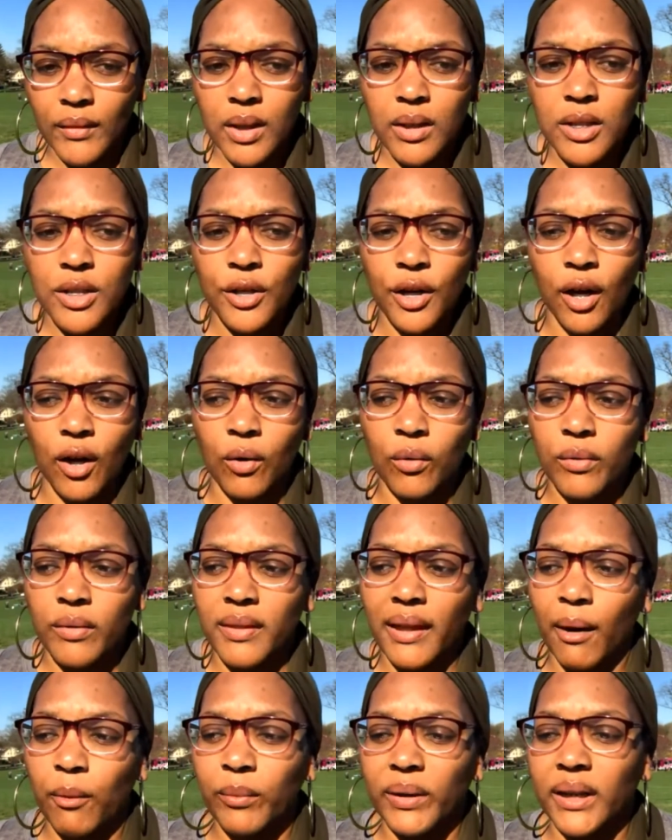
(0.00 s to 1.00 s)

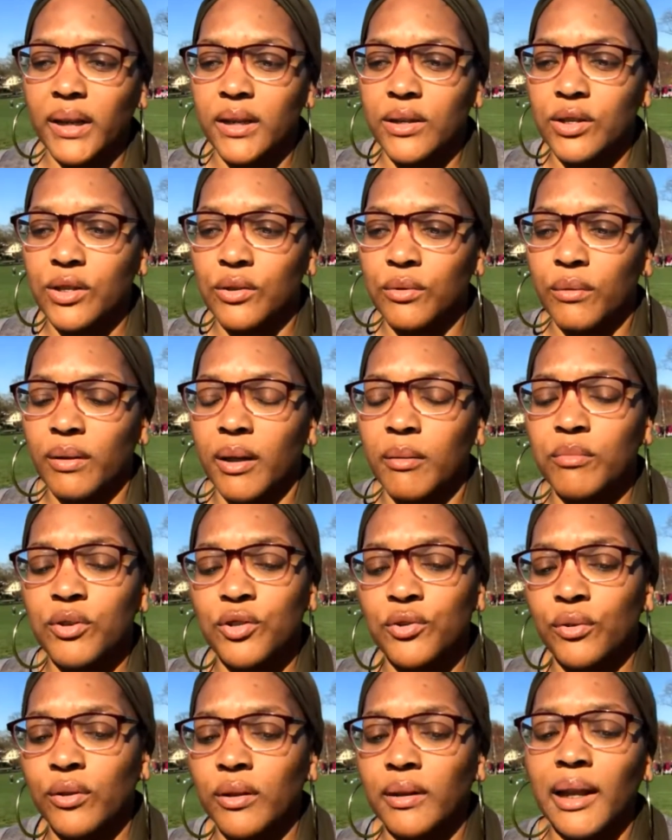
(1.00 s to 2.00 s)
that we can do. And I'm
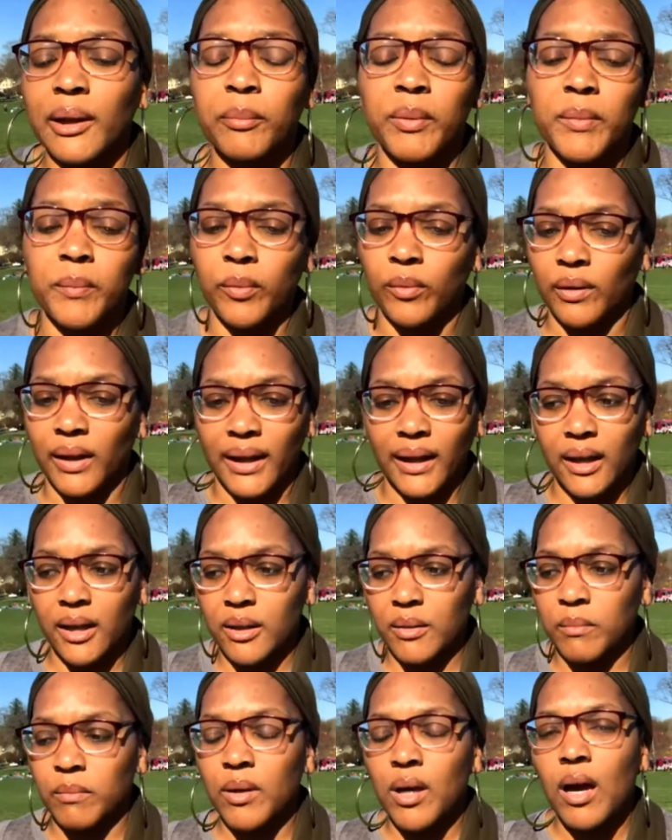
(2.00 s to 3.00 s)
sure, like, people like
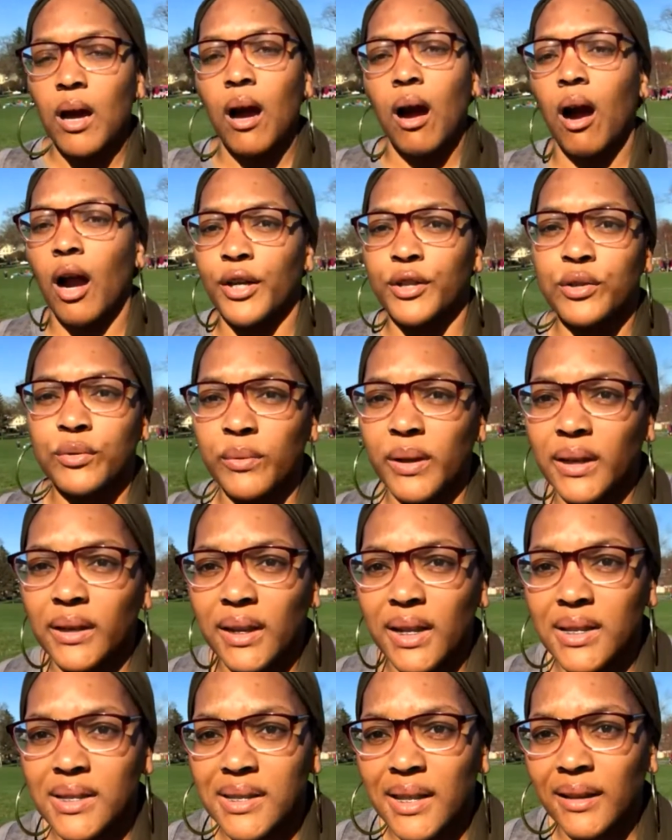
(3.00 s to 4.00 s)
him are doing
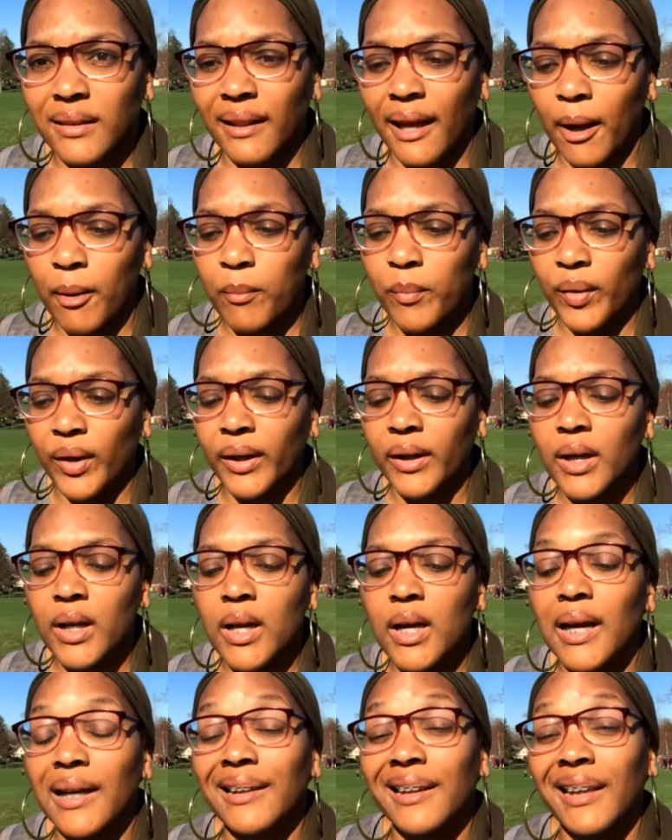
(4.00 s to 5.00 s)
things like that. But
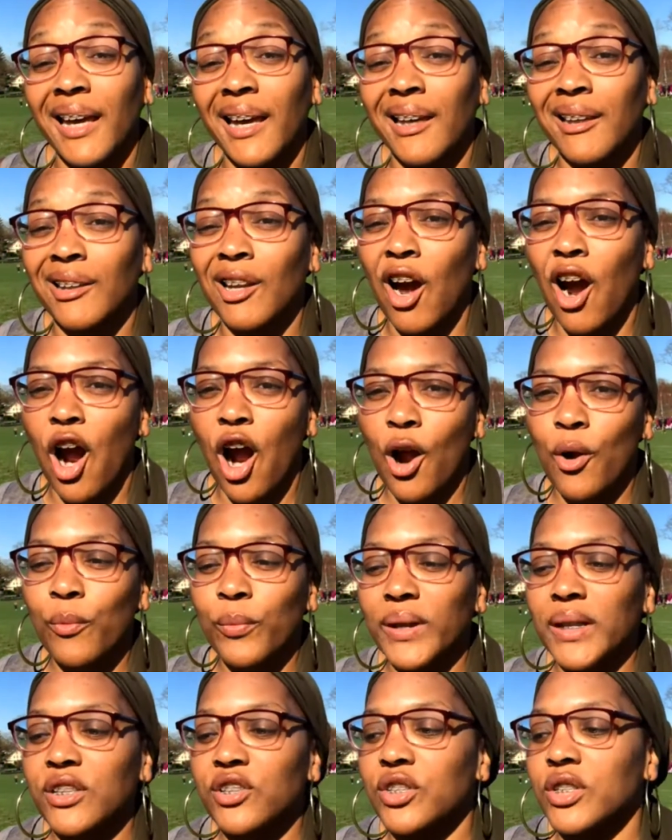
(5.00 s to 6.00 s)
again, are
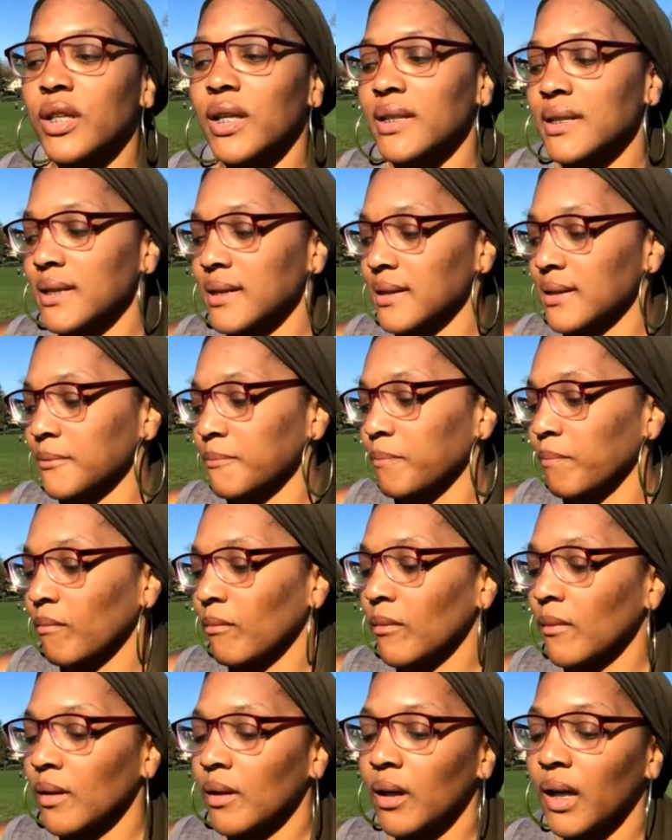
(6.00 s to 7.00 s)
we just
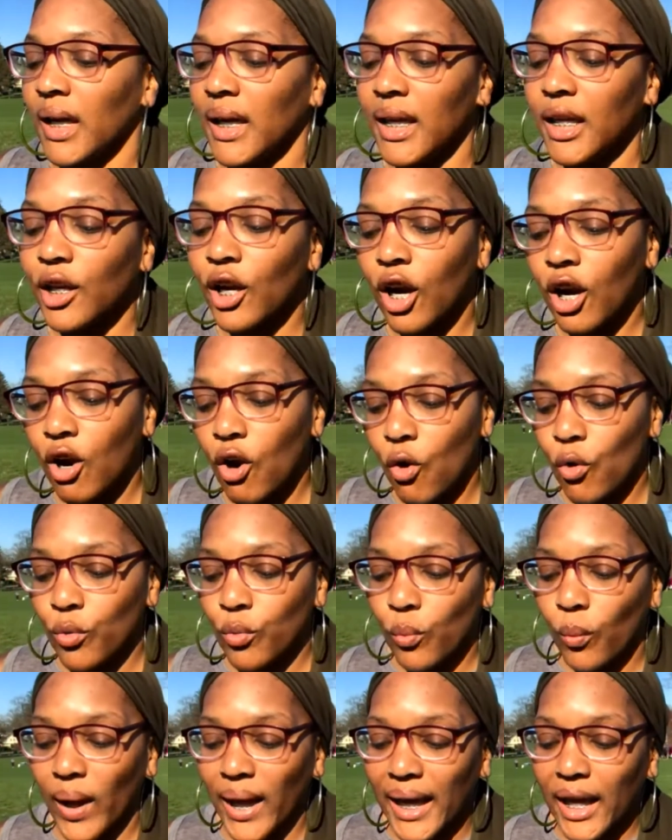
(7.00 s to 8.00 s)
in our
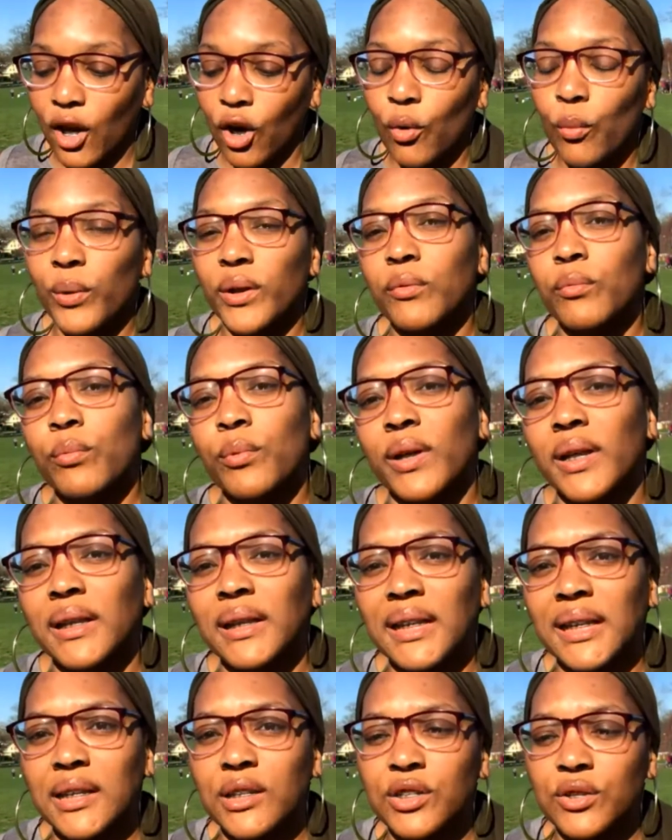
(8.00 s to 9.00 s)
own way? Or are we
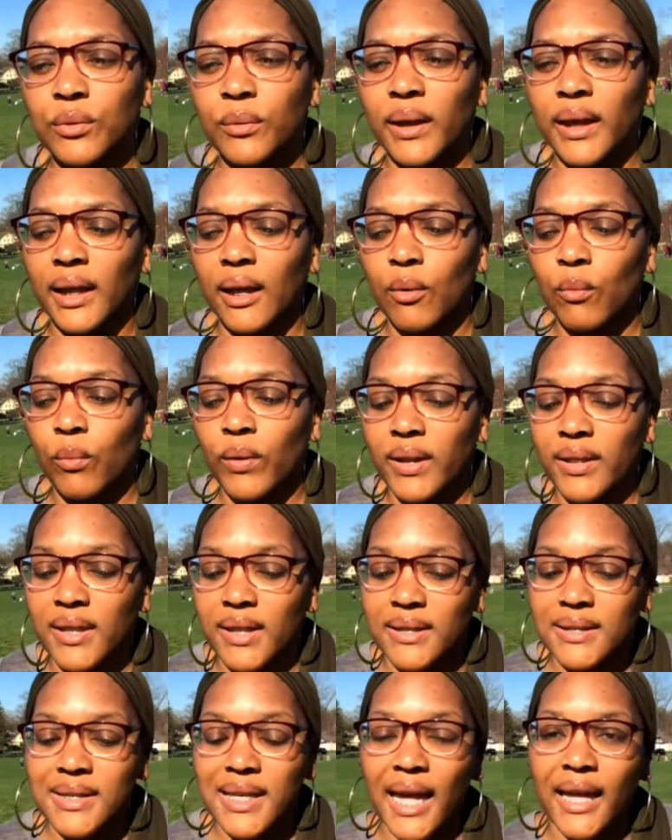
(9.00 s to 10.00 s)
really doing it with
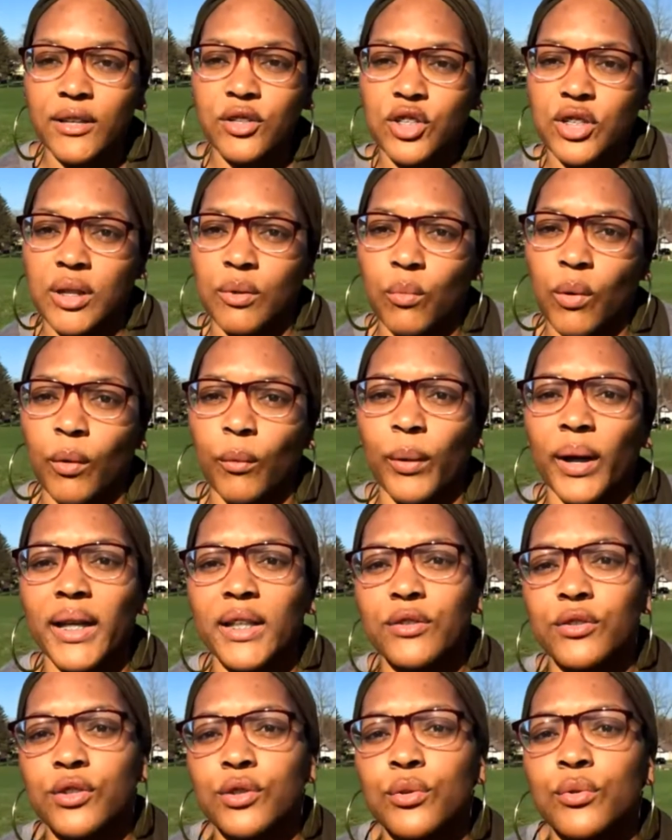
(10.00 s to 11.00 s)
intention, where we're
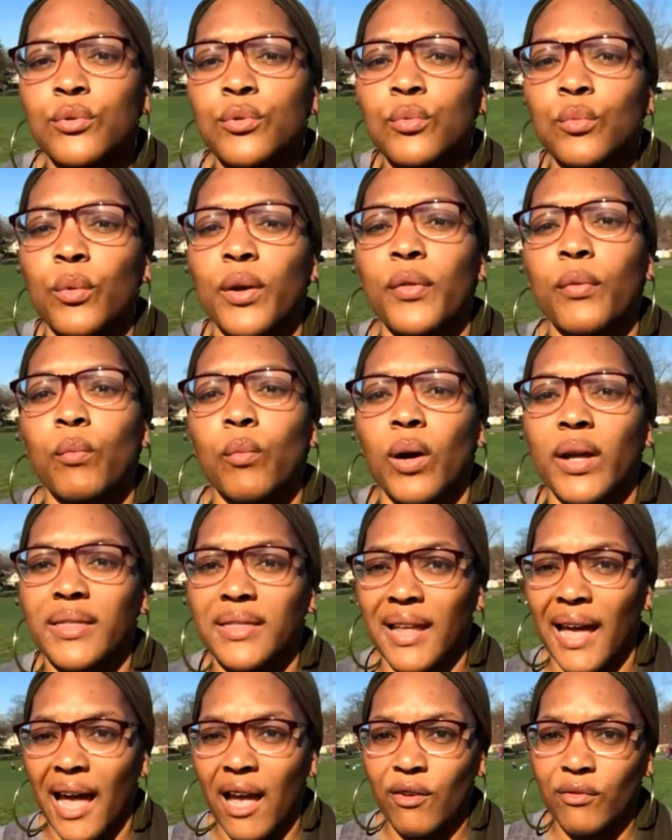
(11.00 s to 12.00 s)
in tune with what
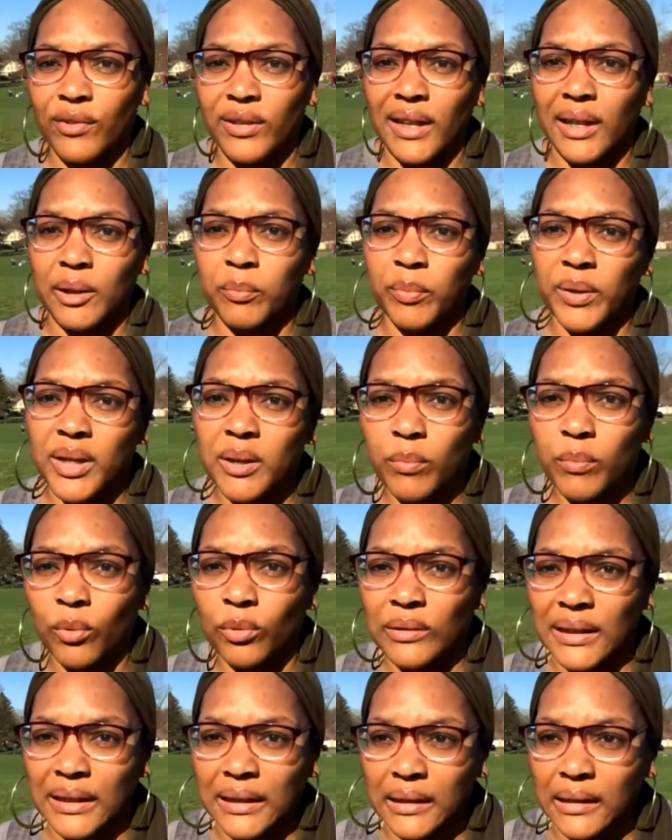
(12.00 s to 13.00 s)
the everyday people
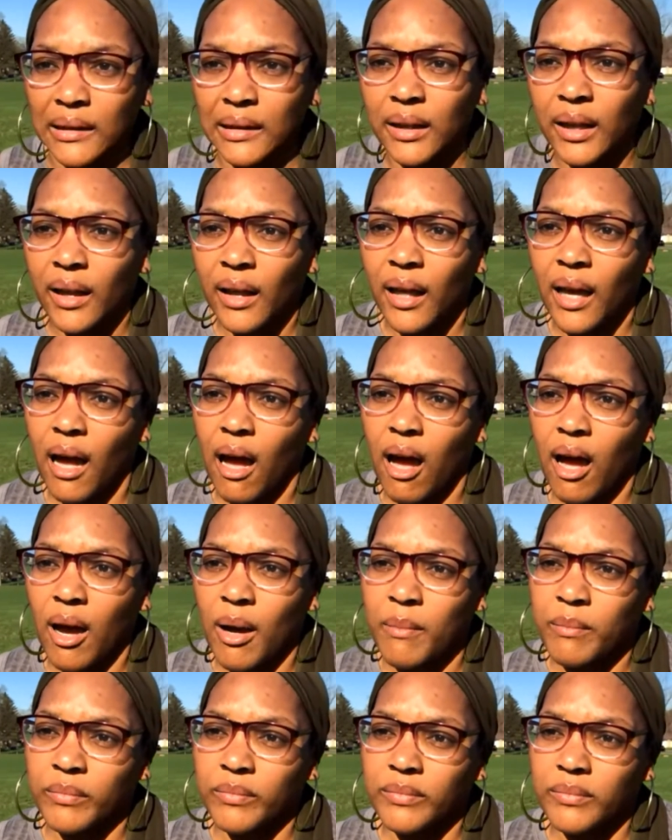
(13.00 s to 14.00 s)
need,
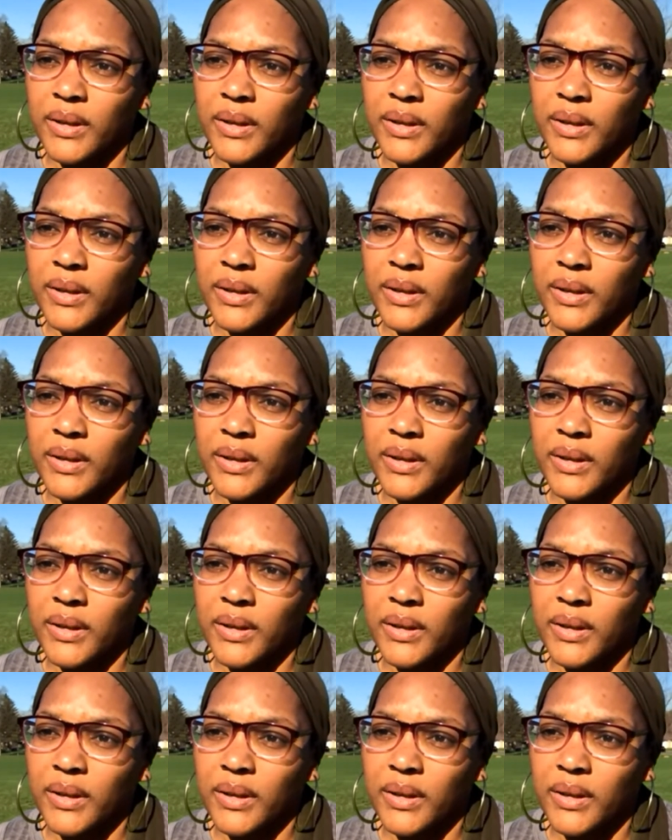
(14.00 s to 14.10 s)
and